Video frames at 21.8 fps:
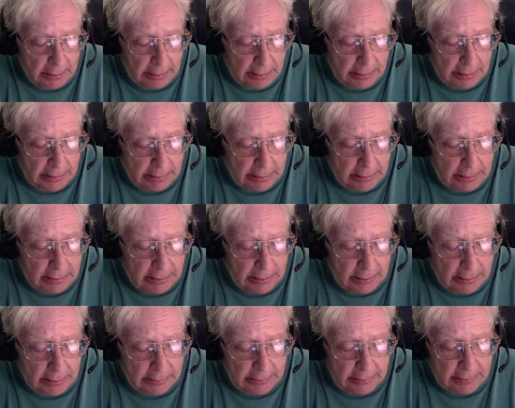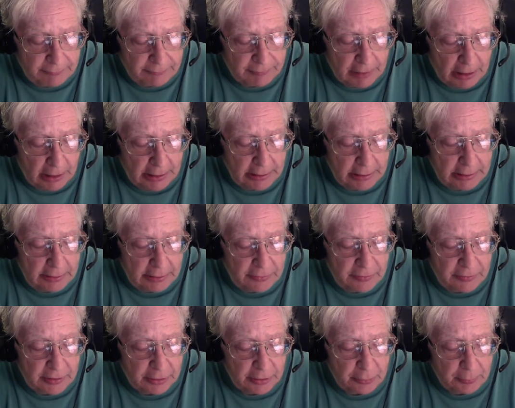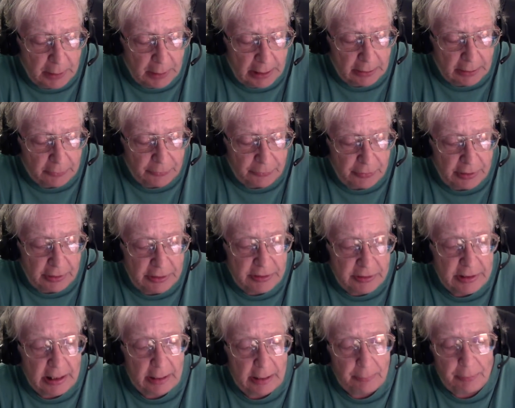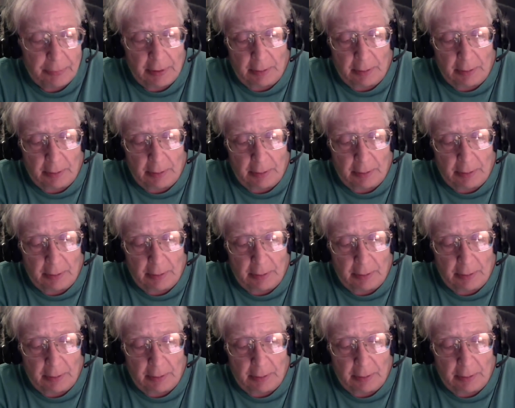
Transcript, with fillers: and they've got it at six miles in depth.